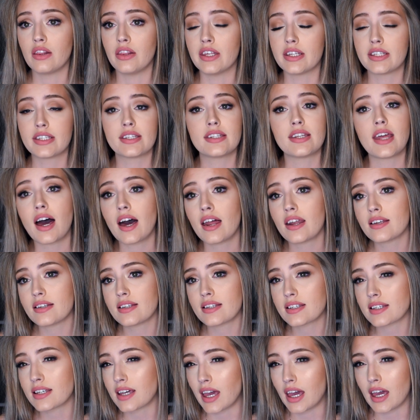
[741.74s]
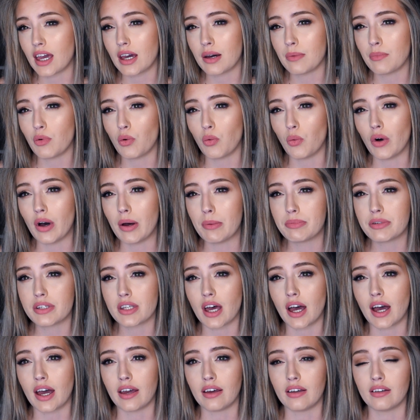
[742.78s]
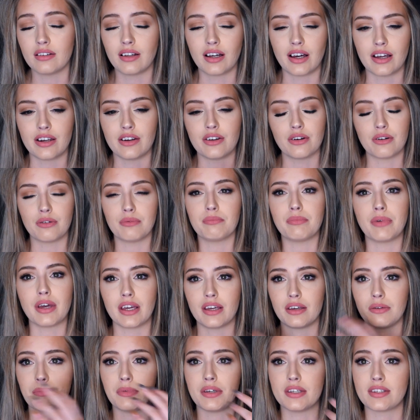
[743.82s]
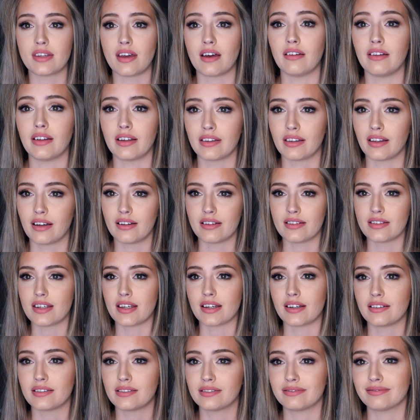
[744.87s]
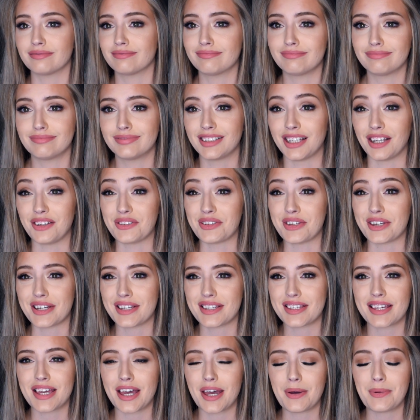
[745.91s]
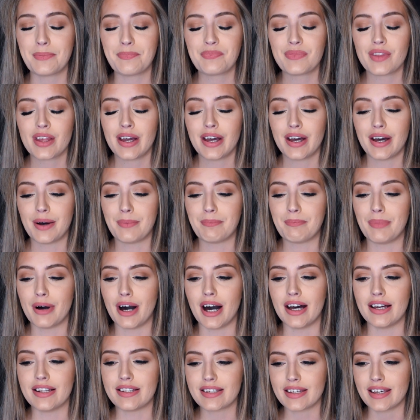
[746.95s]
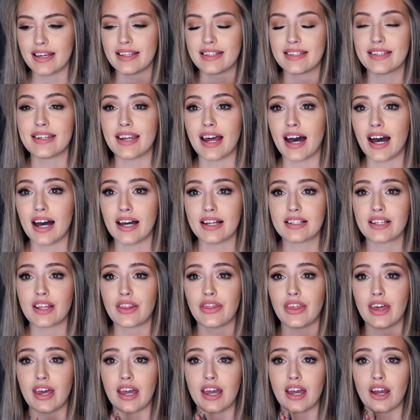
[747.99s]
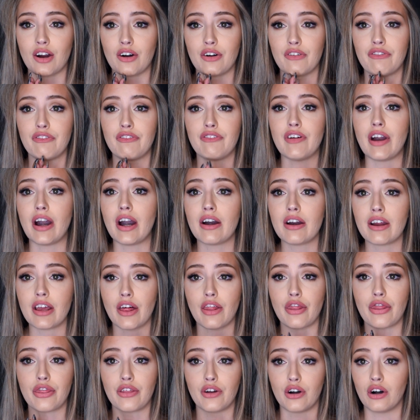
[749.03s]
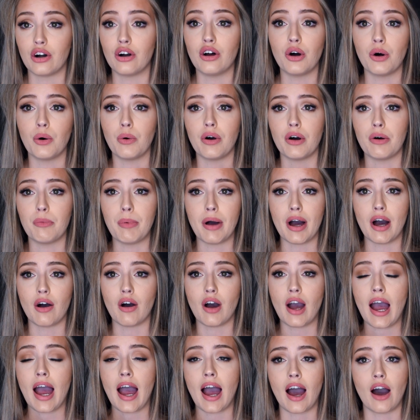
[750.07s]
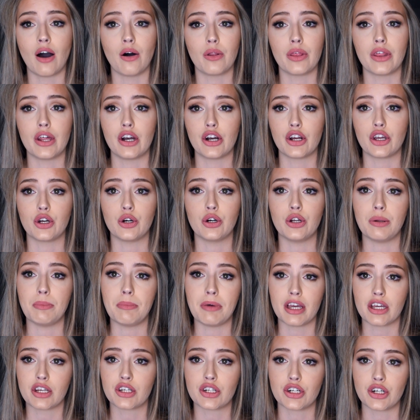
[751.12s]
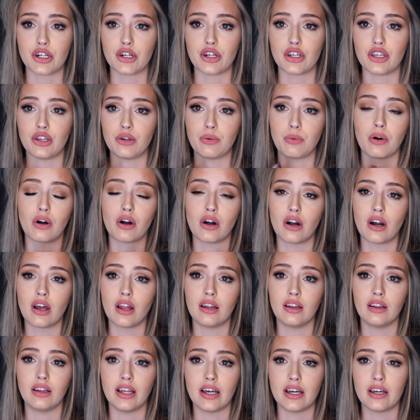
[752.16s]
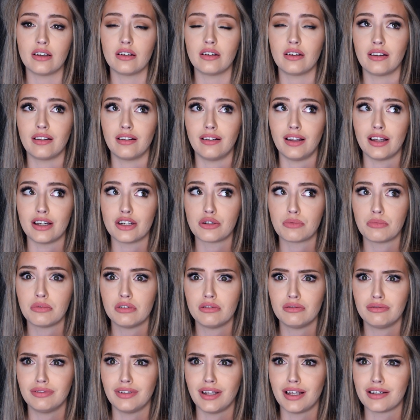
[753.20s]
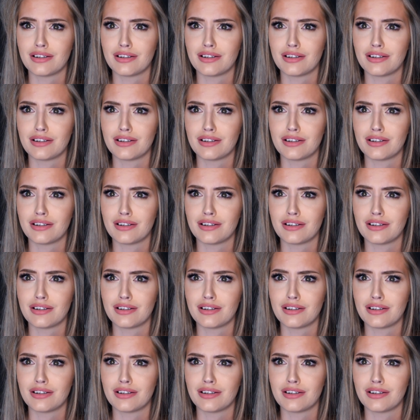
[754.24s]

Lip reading: This is not a scam website. I know I'm making me sound like that. It's like, sounds like a scam, but it's not. They are very thorough about how they're going to make sure you are legible